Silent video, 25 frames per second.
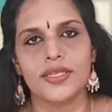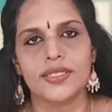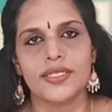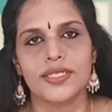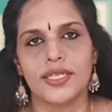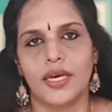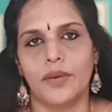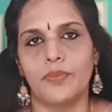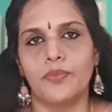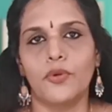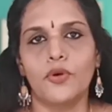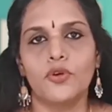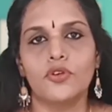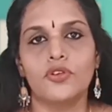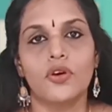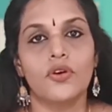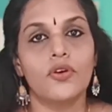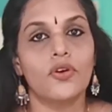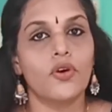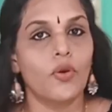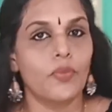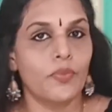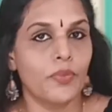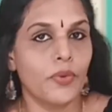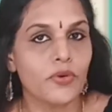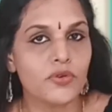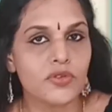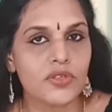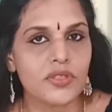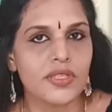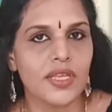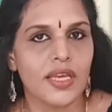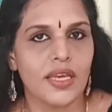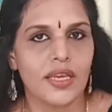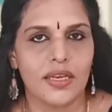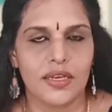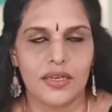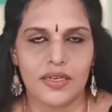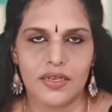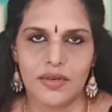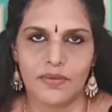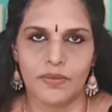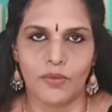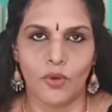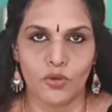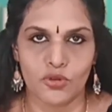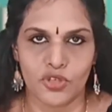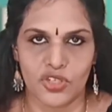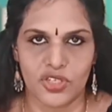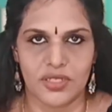support or oppose the
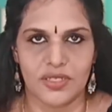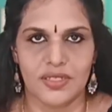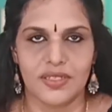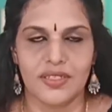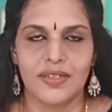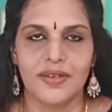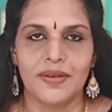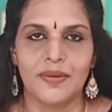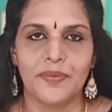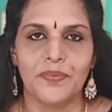motion.